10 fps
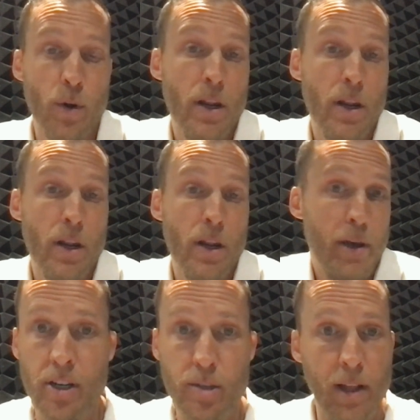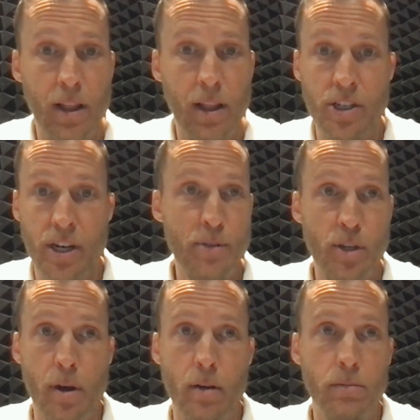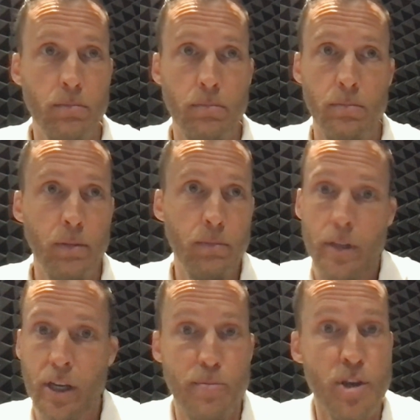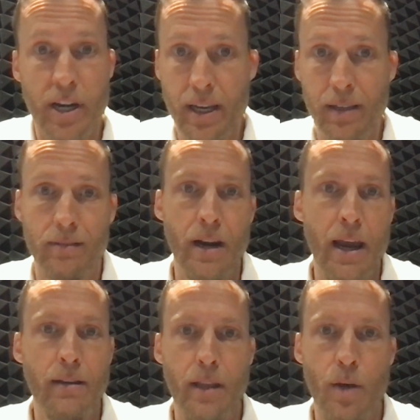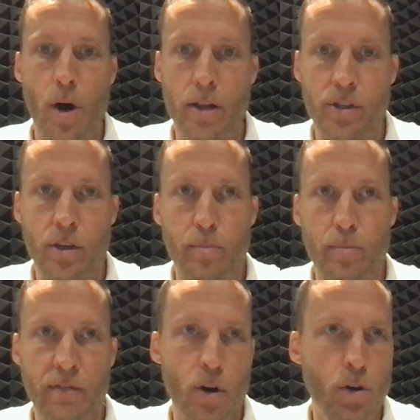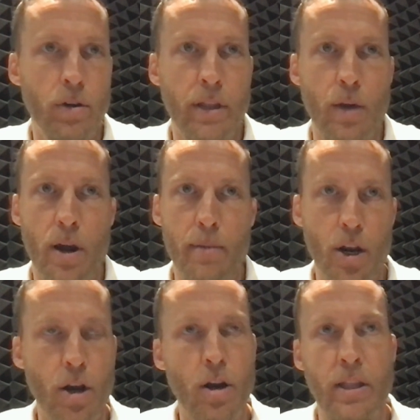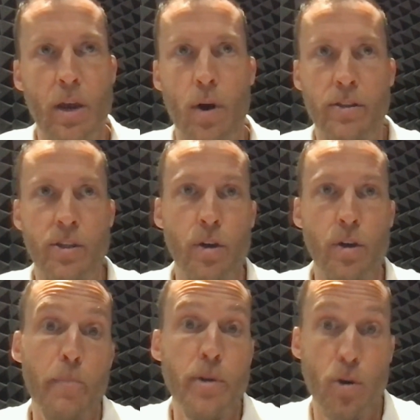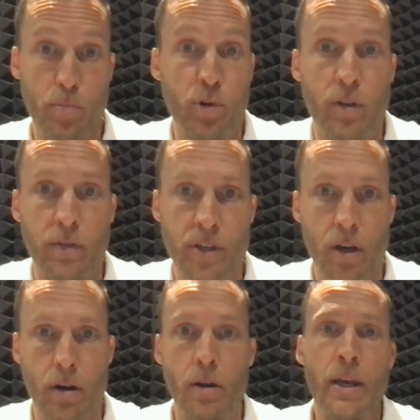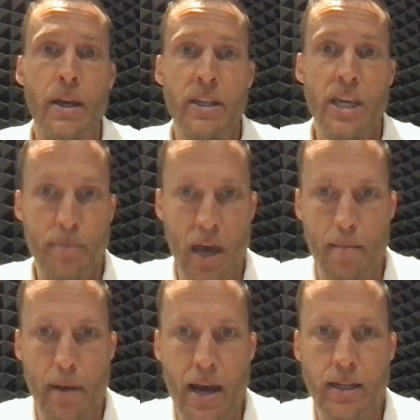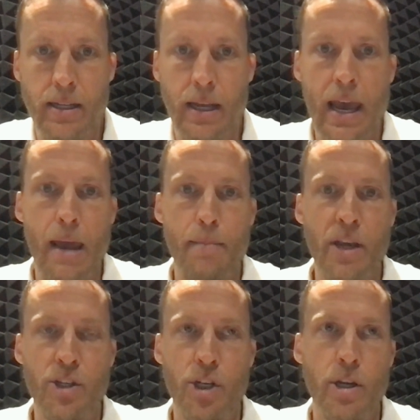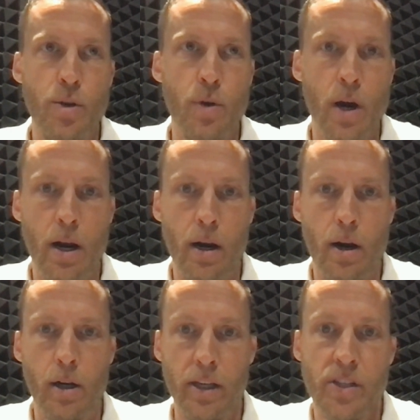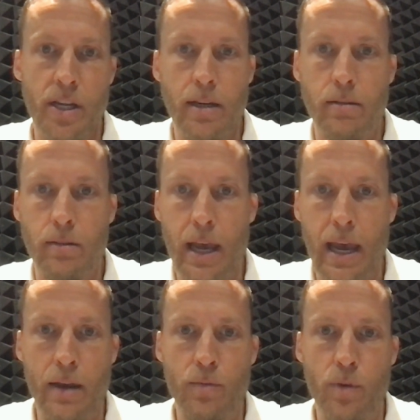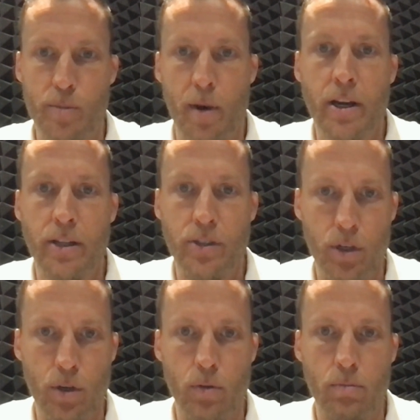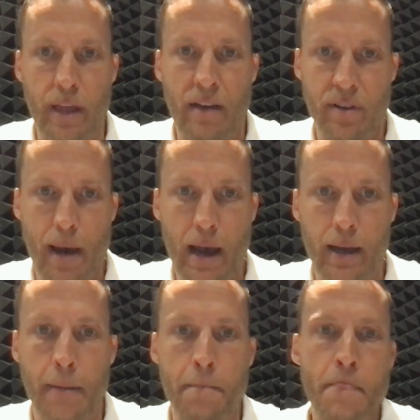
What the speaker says: It's one of the best parts about launching on AppSumo, the community, right? They want to be vocal. They want to be heard. They want to help you improve. So keep that in mind and make sure you are listening and responding to that feedback.